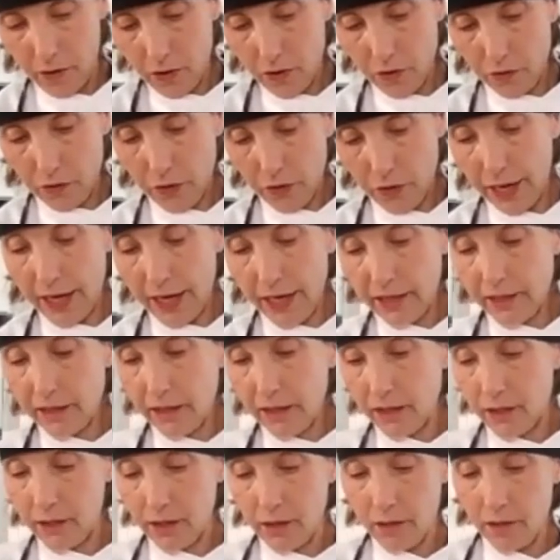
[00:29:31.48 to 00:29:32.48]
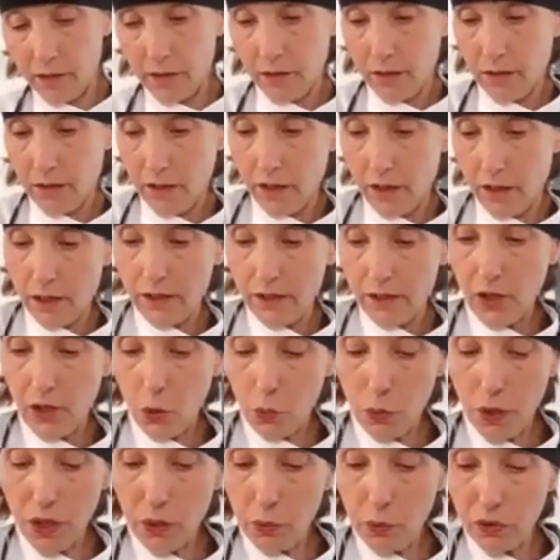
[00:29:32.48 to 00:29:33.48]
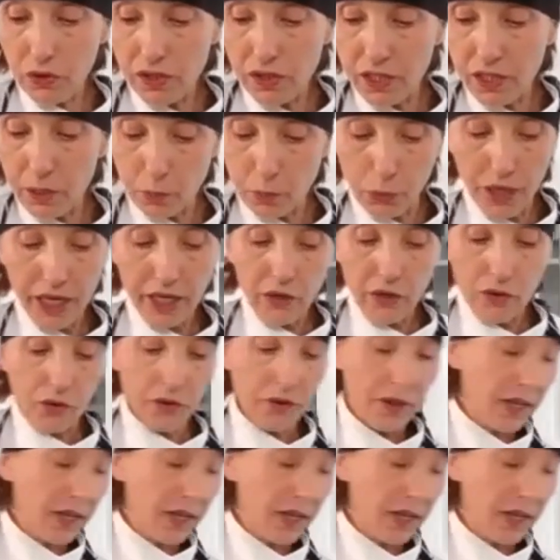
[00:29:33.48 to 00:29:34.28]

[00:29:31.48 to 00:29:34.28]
all right. So we will sprinkle